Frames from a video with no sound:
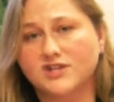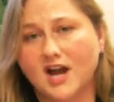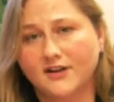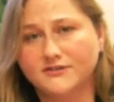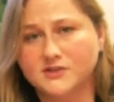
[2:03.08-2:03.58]
or
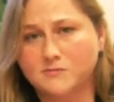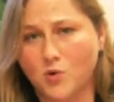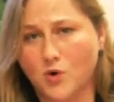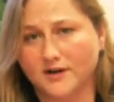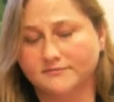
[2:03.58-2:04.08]
child
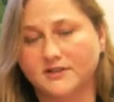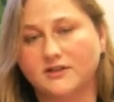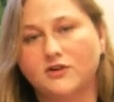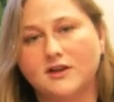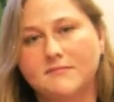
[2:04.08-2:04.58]
support,
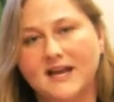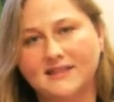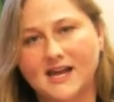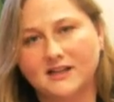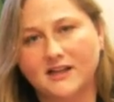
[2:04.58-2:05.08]
you can
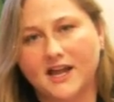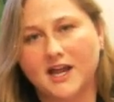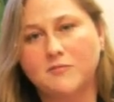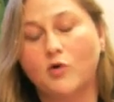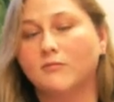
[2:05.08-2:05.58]
make that
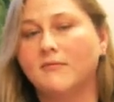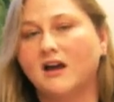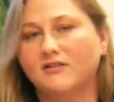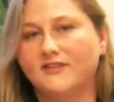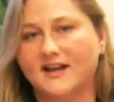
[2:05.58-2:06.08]
claim or
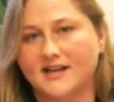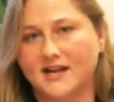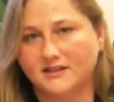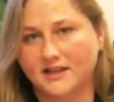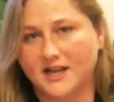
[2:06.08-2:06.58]
modify
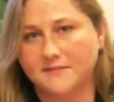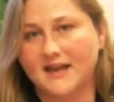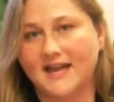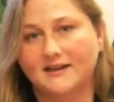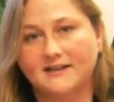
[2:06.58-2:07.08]
that
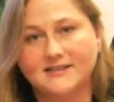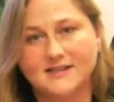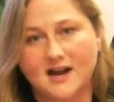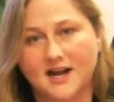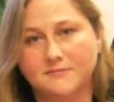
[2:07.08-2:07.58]
claim at any
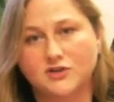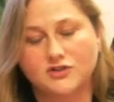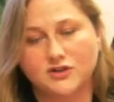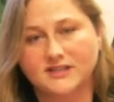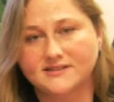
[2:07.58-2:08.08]

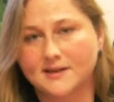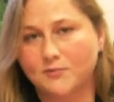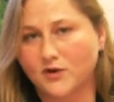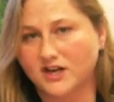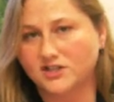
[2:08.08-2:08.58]
time during the
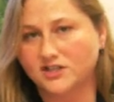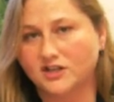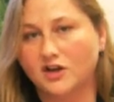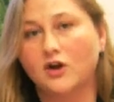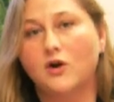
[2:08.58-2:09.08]

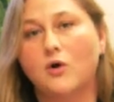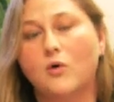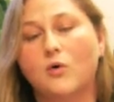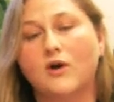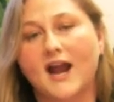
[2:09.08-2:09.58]
separation
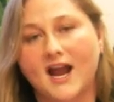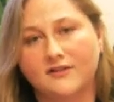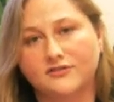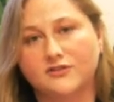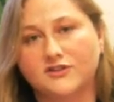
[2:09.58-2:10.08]
or
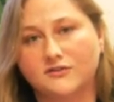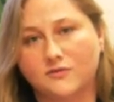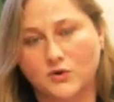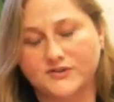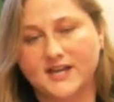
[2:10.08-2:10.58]
after the
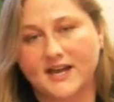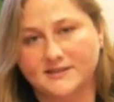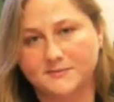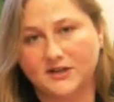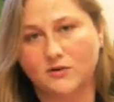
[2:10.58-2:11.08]
divorce
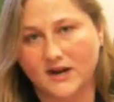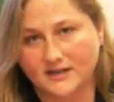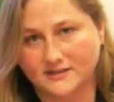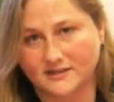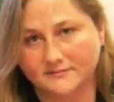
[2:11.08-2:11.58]
has been
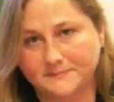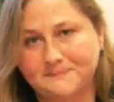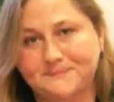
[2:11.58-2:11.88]
granted.